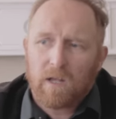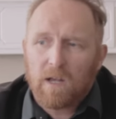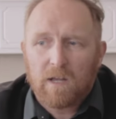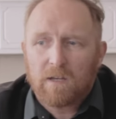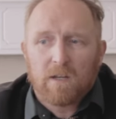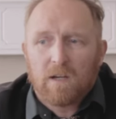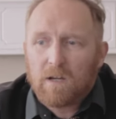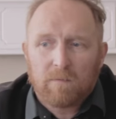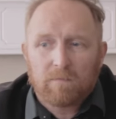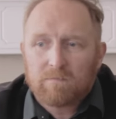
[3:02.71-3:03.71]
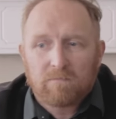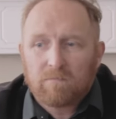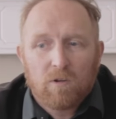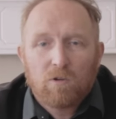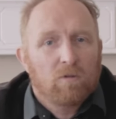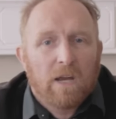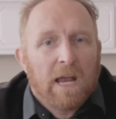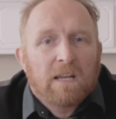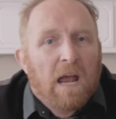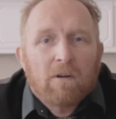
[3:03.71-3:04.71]
And you
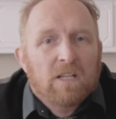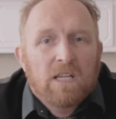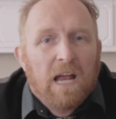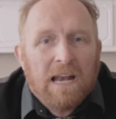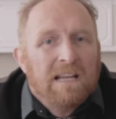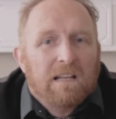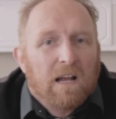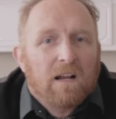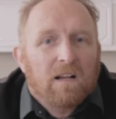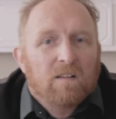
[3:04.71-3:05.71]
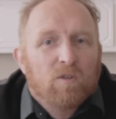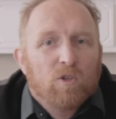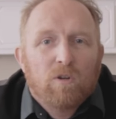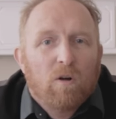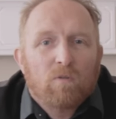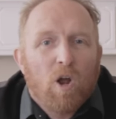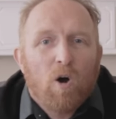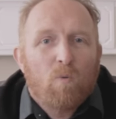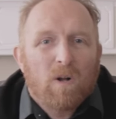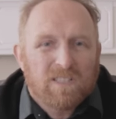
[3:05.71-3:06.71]
can't guarantee anything. You don't
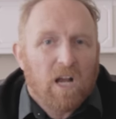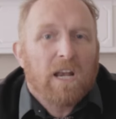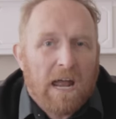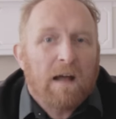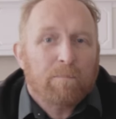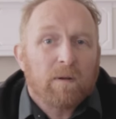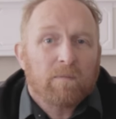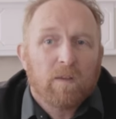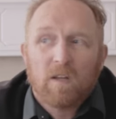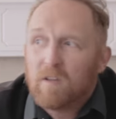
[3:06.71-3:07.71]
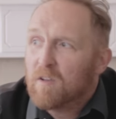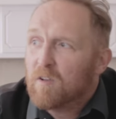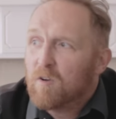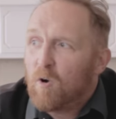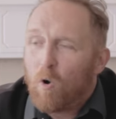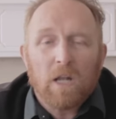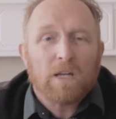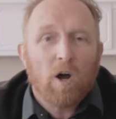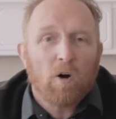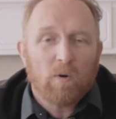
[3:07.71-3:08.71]
know what's gonna happen. All
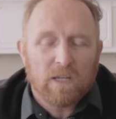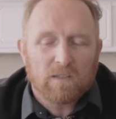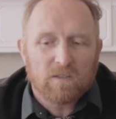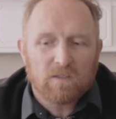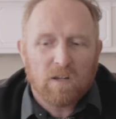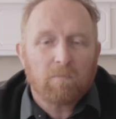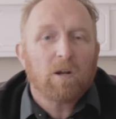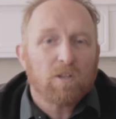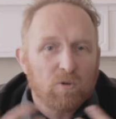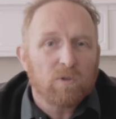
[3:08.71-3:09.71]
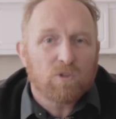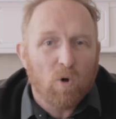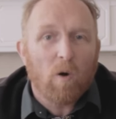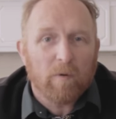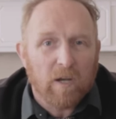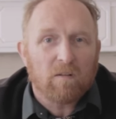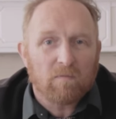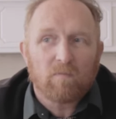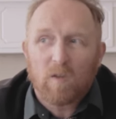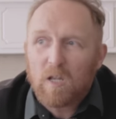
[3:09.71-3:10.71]
I know is I'm gonna do a story.
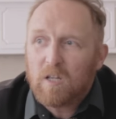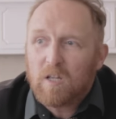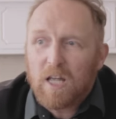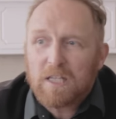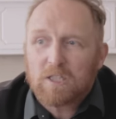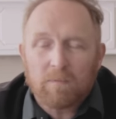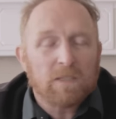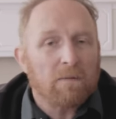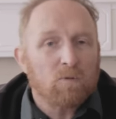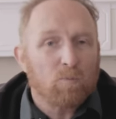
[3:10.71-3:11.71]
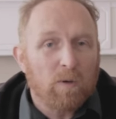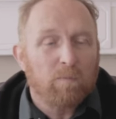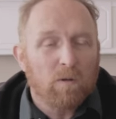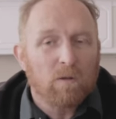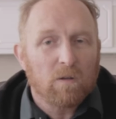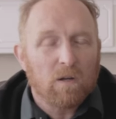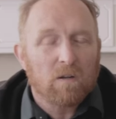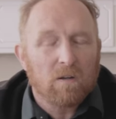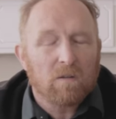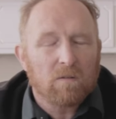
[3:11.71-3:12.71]
And sometimes
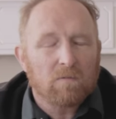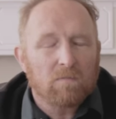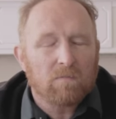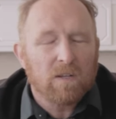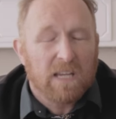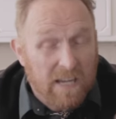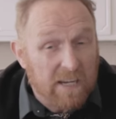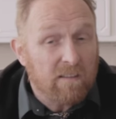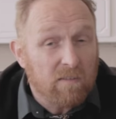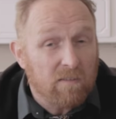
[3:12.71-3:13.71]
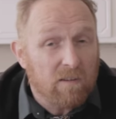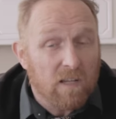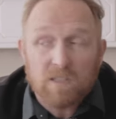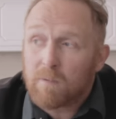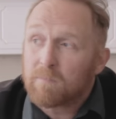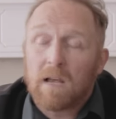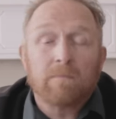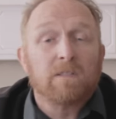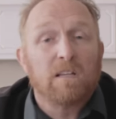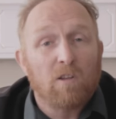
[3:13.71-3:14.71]
people get it, and
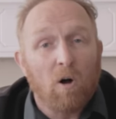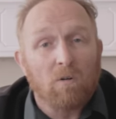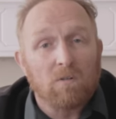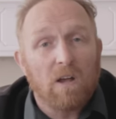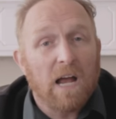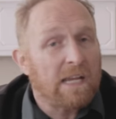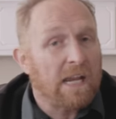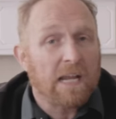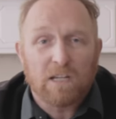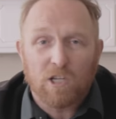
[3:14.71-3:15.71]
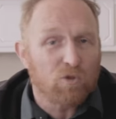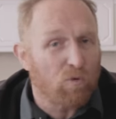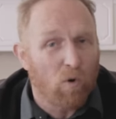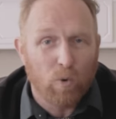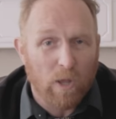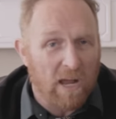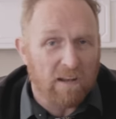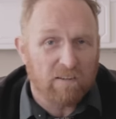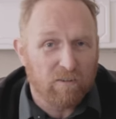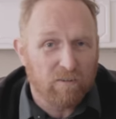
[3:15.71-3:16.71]
sometimes they don't. I can't control
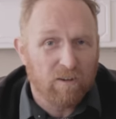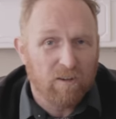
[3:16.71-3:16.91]
that.